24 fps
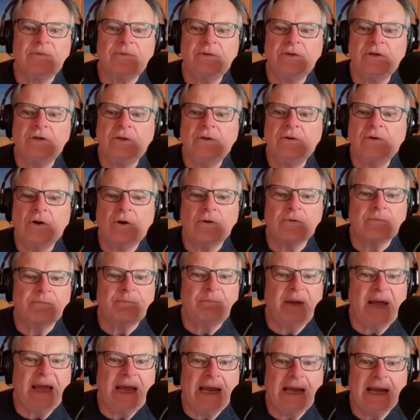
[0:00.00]
you don't
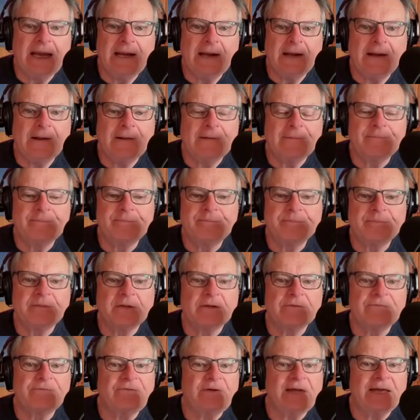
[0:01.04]
pay
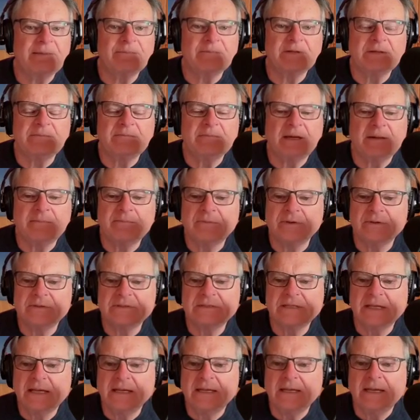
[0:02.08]
family
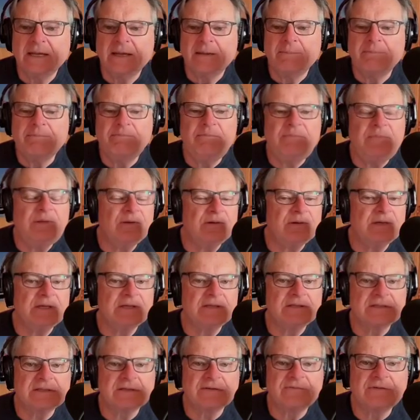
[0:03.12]
members
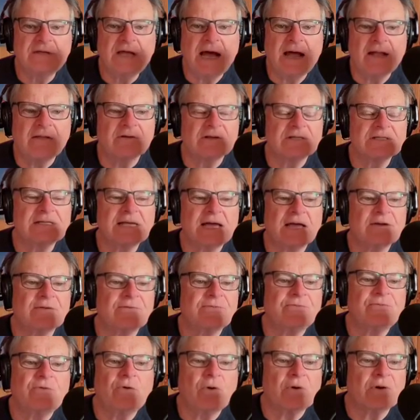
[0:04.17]
millions of dollars out of
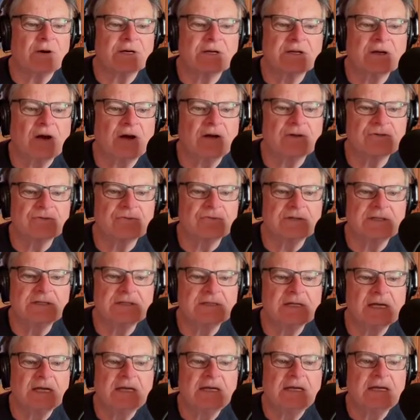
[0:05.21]
foreign
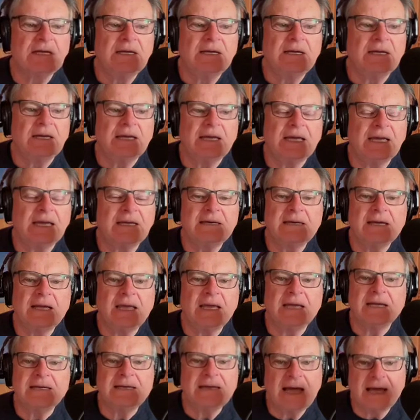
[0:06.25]
countries and
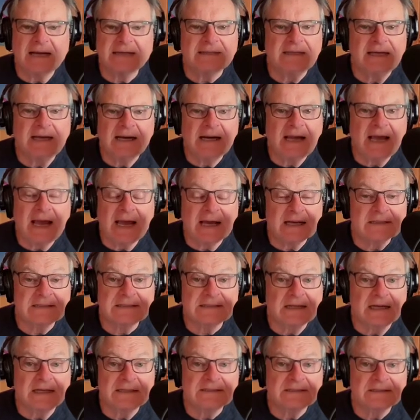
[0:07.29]
not get
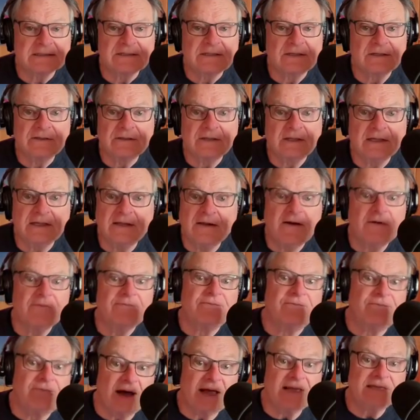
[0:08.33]
access to the
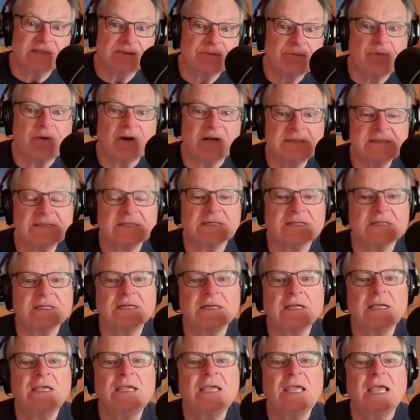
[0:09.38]
vice president.
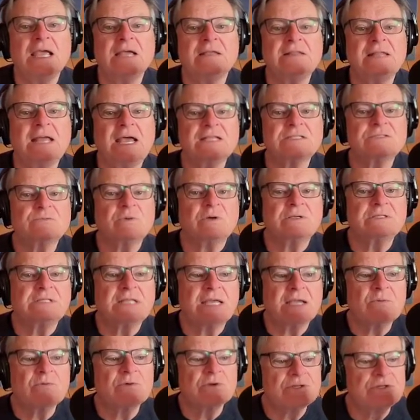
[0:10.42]
And that's what
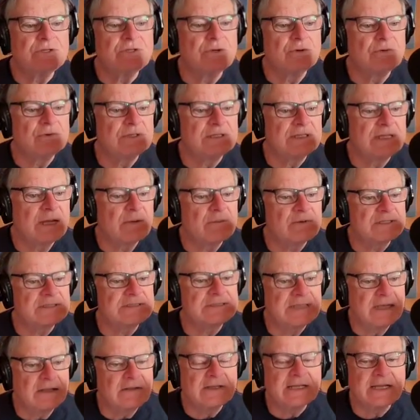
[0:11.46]
they were doing. They were
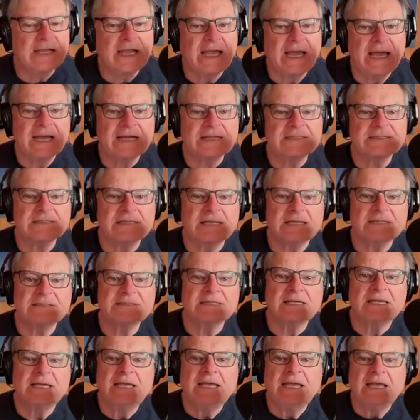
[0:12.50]
selling
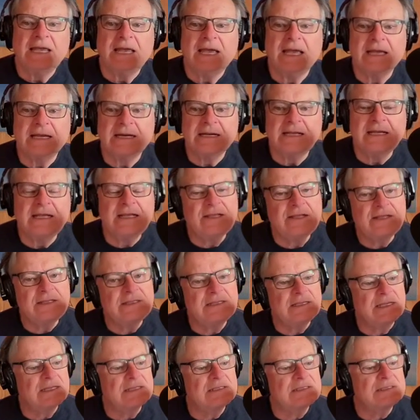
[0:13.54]
access, and
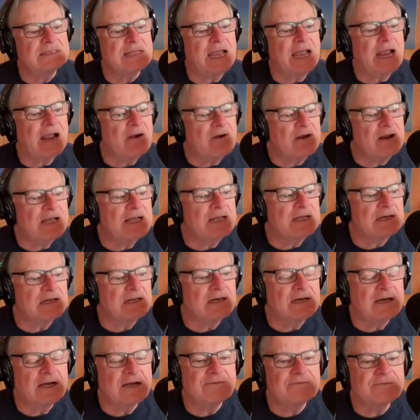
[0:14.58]
he is arrogant
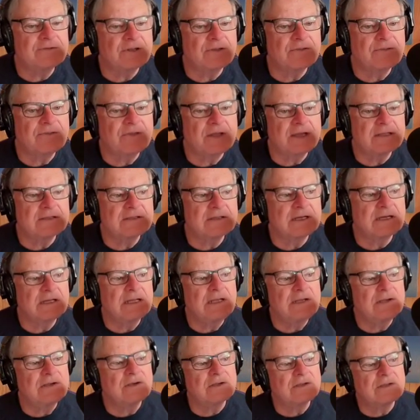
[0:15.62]
enough to think that
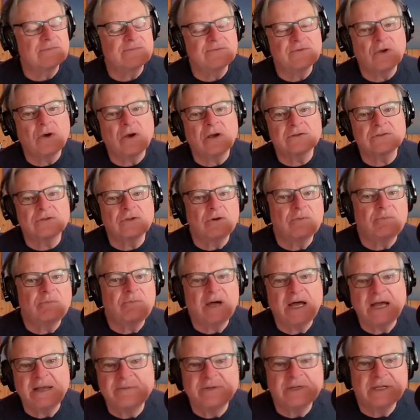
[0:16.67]
he could have talked
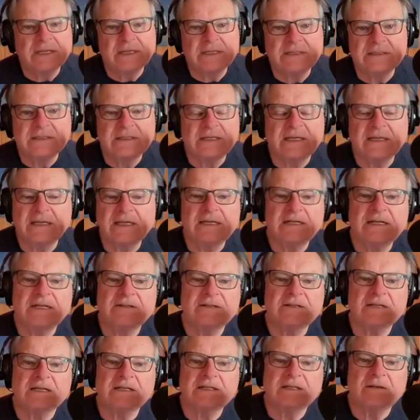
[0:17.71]
Obama into
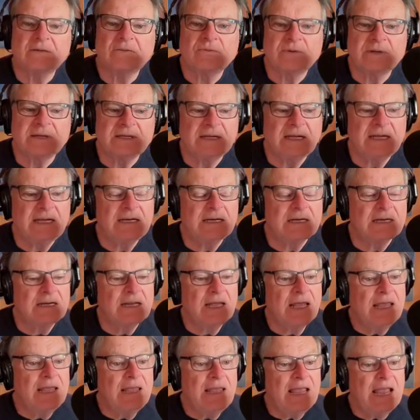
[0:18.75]
anything that we needed.
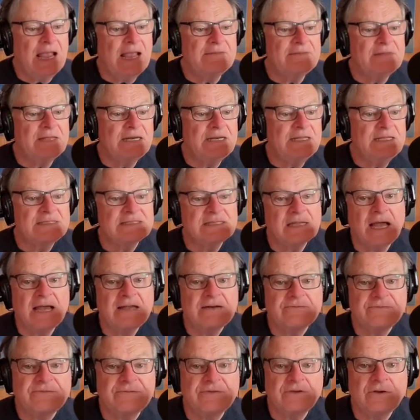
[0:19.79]
And then he's on
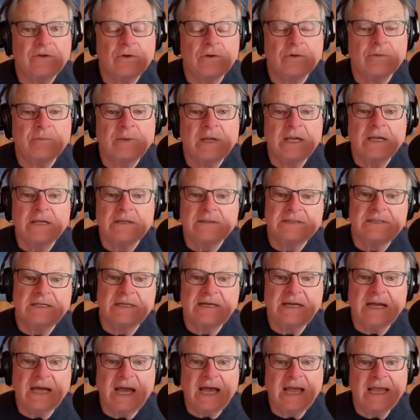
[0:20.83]
film
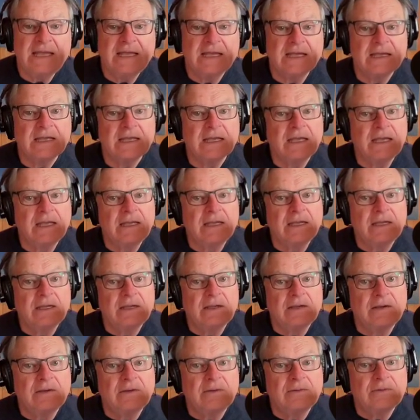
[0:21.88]
denying
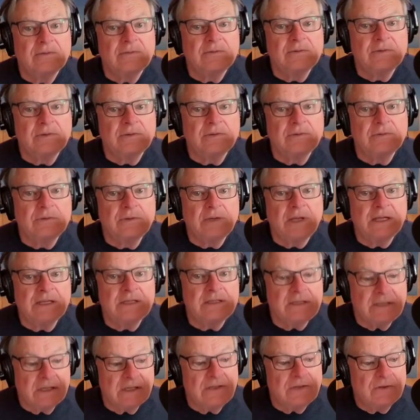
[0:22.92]

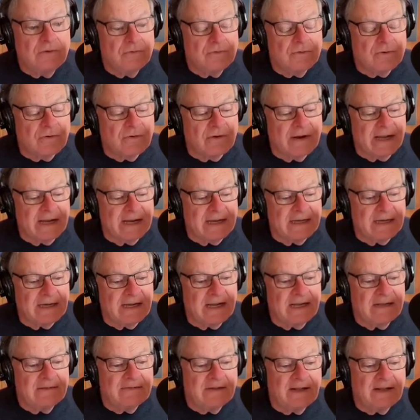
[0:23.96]
in the Ukraine, and